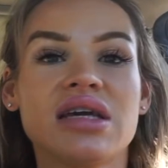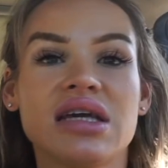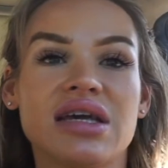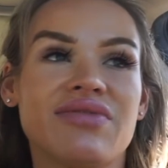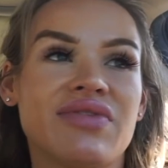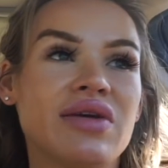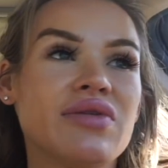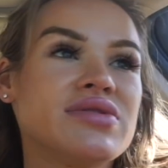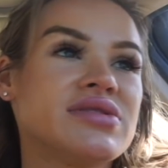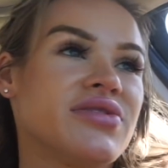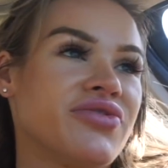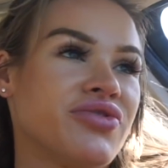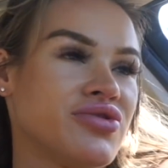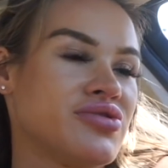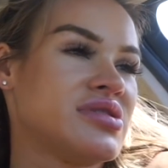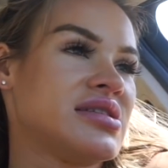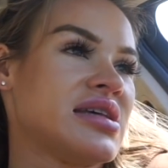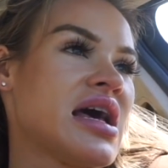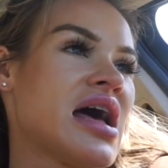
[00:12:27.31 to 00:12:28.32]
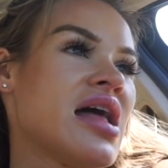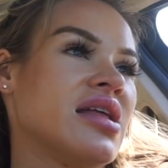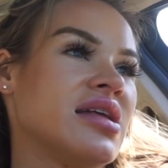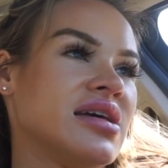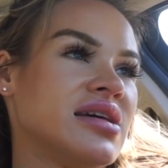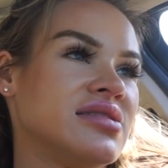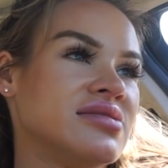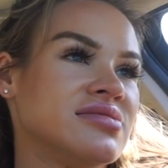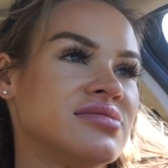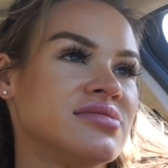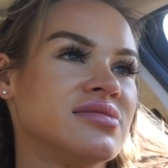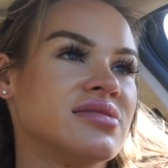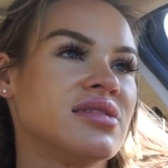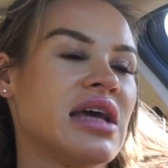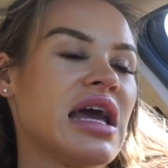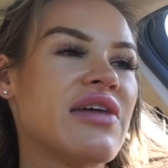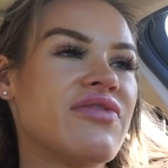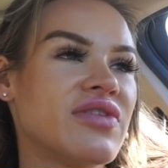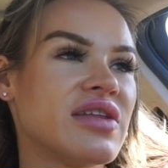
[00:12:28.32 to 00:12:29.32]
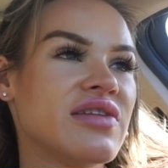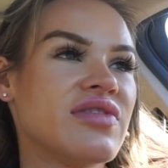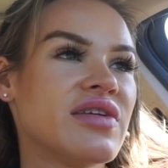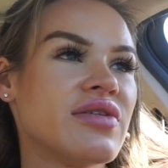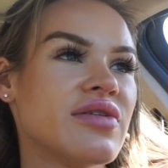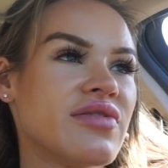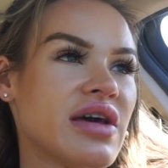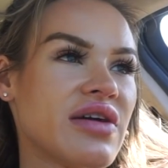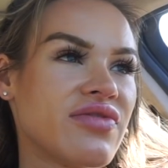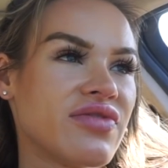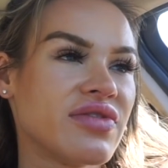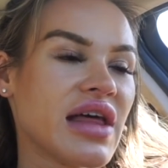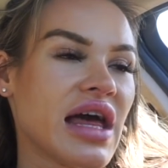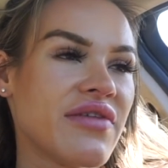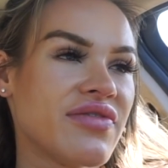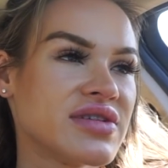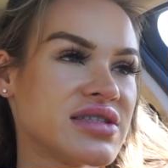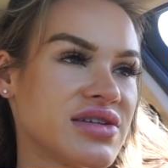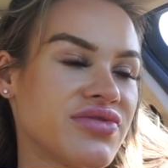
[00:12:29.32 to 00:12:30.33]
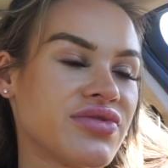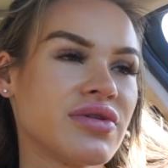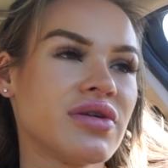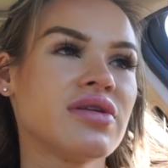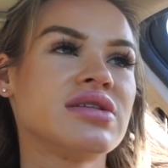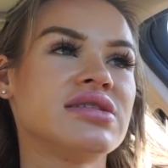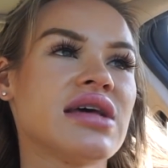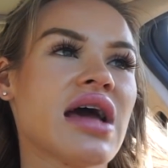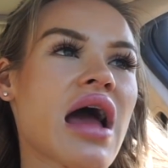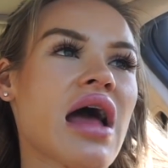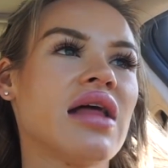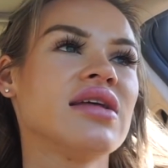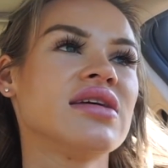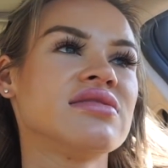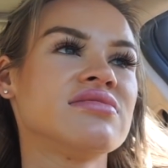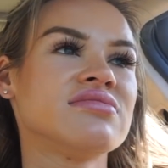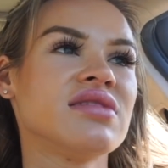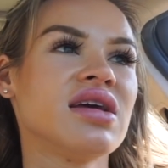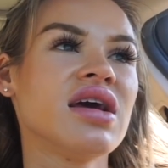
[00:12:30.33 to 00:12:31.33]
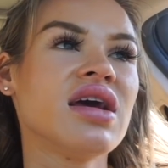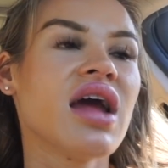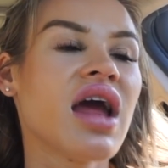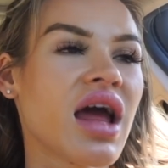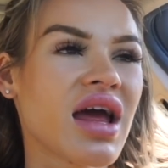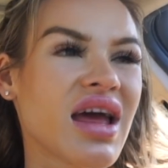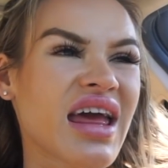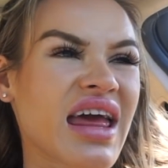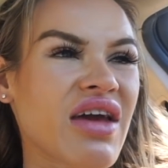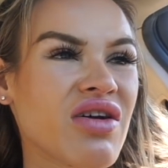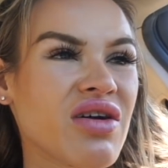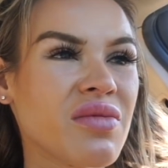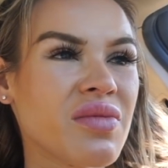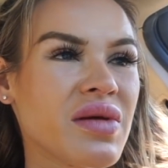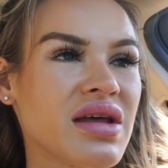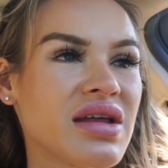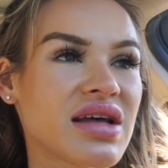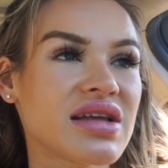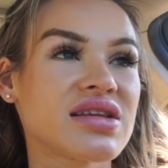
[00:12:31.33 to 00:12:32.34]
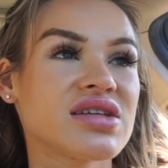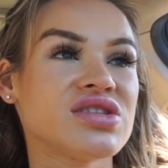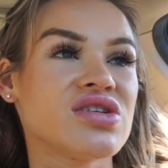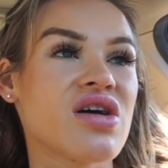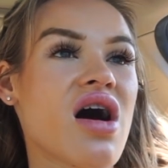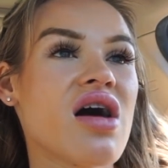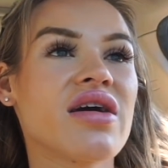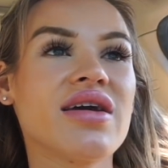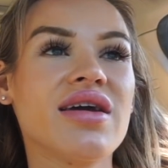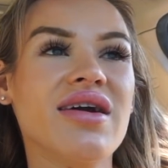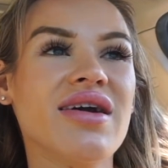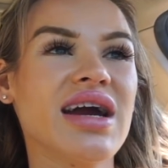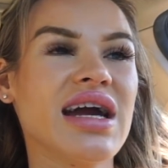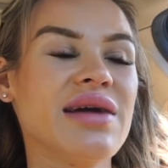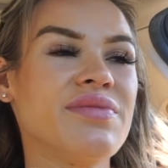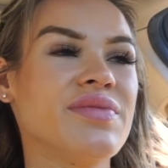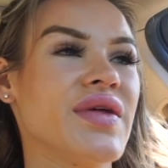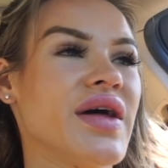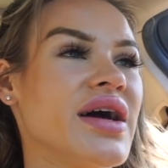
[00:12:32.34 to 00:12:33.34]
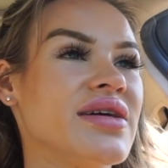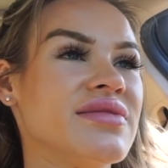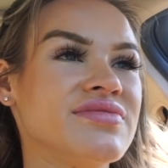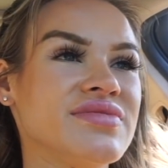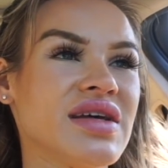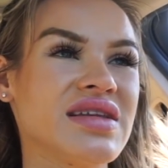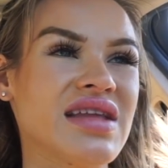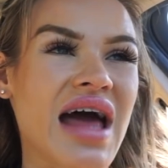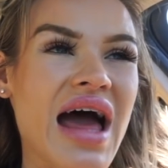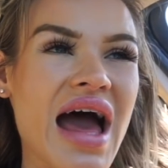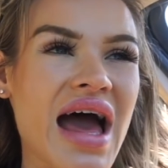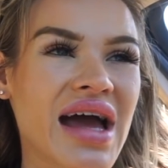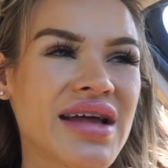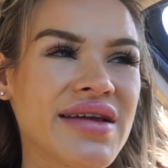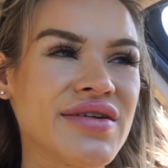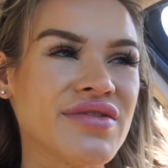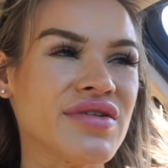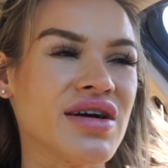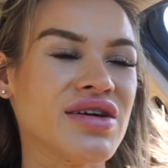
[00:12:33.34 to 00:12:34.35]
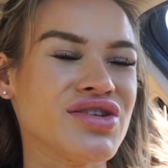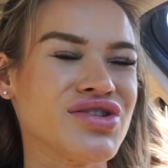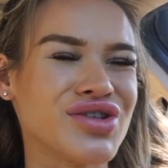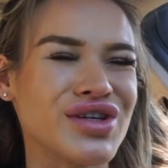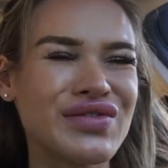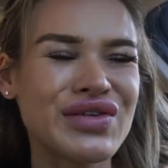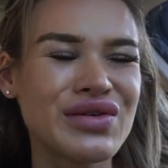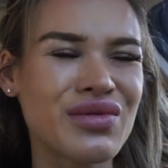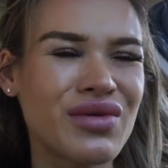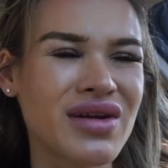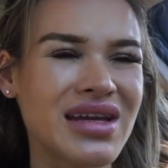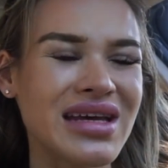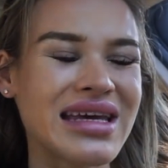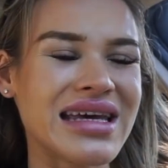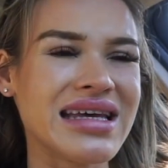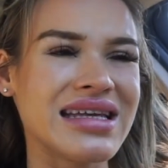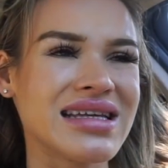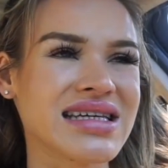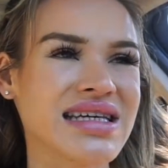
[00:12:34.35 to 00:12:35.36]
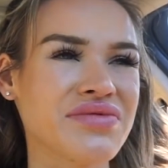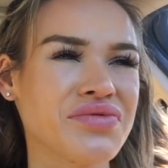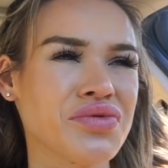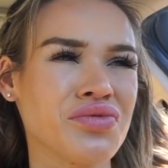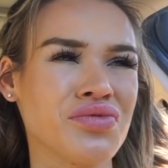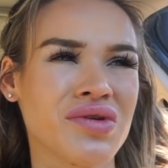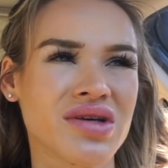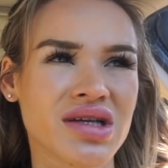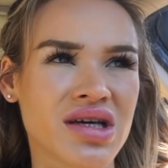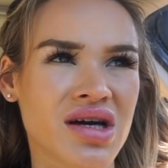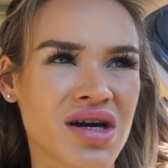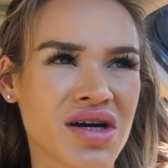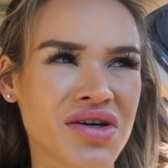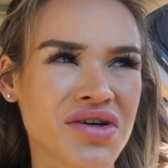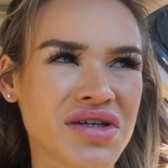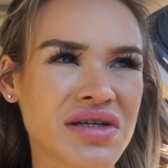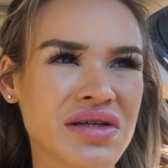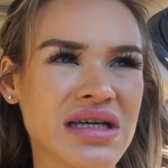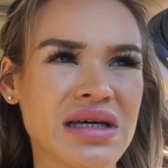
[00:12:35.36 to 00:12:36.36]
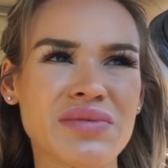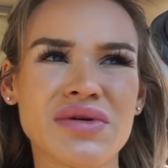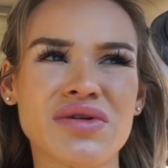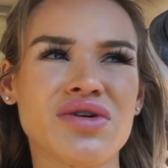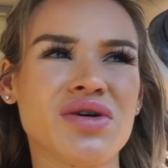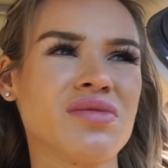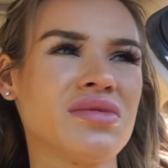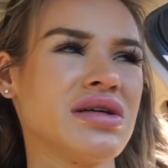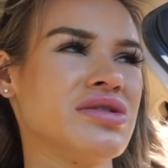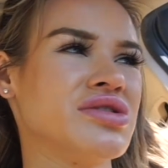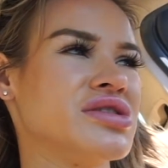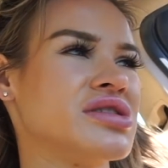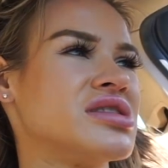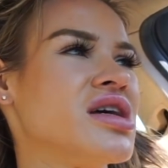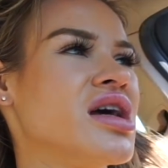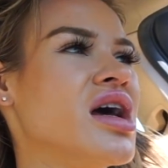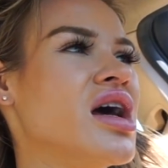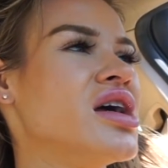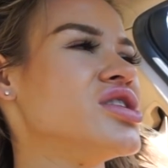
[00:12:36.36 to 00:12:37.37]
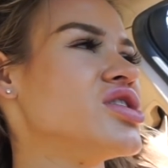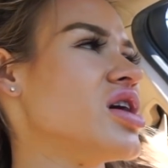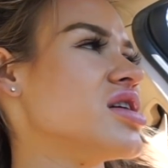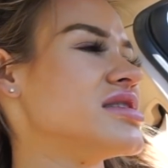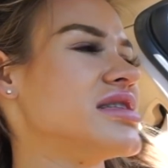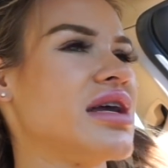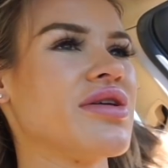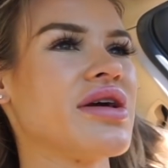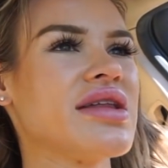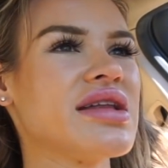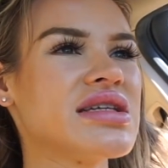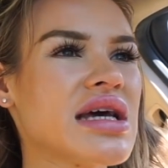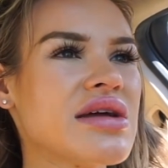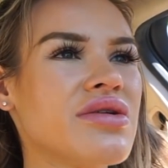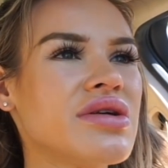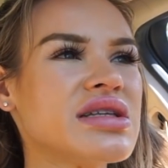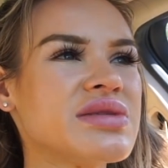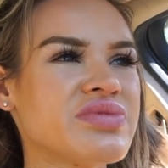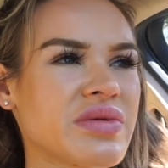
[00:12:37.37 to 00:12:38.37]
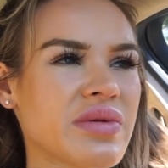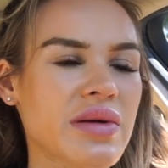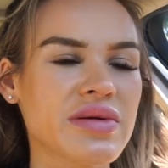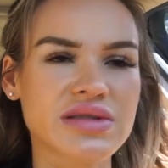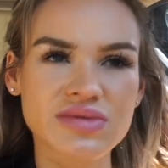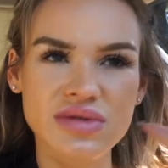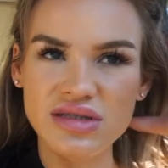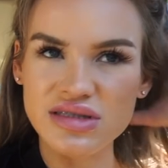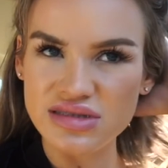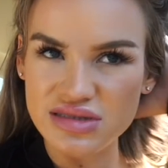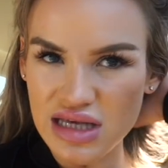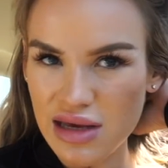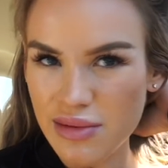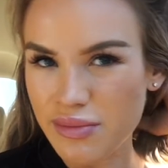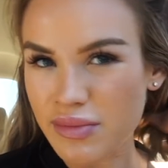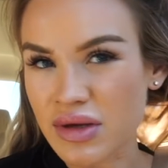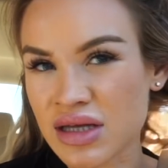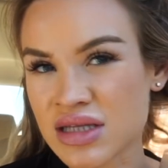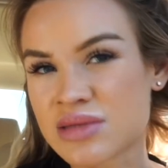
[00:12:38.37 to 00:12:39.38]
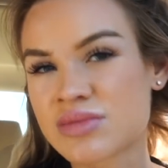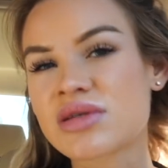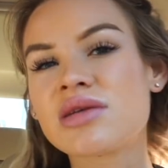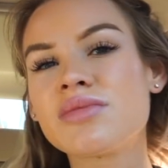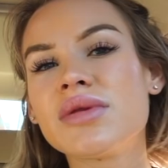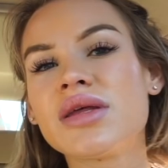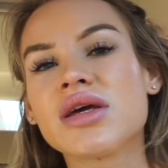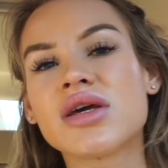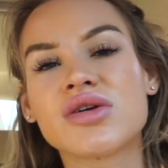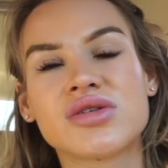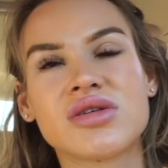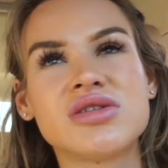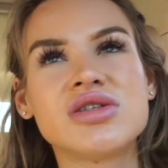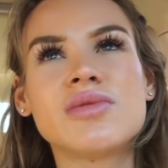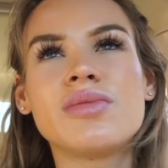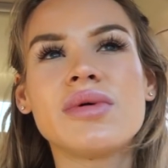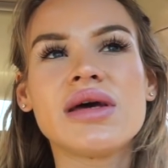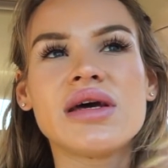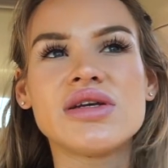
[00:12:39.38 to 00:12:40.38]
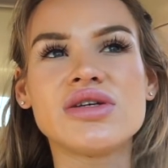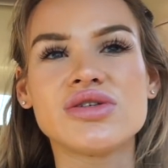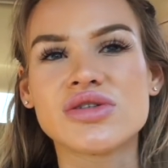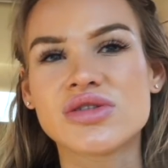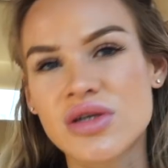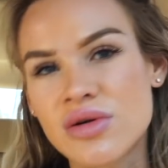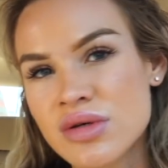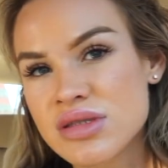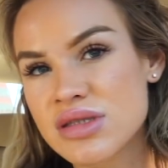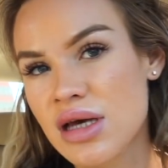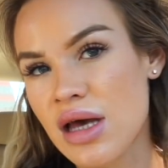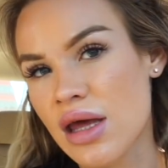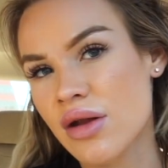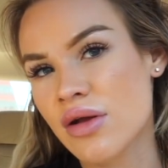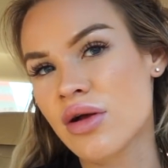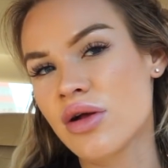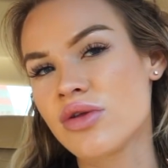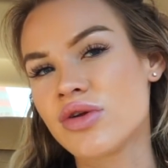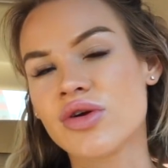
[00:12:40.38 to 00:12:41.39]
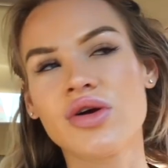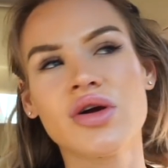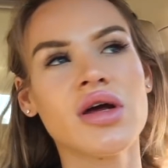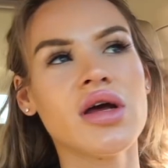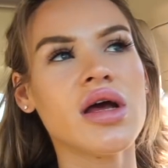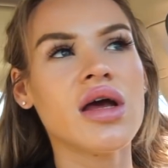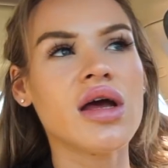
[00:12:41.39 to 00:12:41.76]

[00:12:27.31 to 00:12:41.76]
if he was a fruit salad, if, if, it, if life is a fruit salad, he would be like the soggy grape that at the end you're not sure if you want to eat. Like, if you're really hungry, you eat, but normally you just toss it out. Okay, that's, I know that's probably something that Sam means. I'm just gonna be like, you're such a bitch, you're so entitled, you're,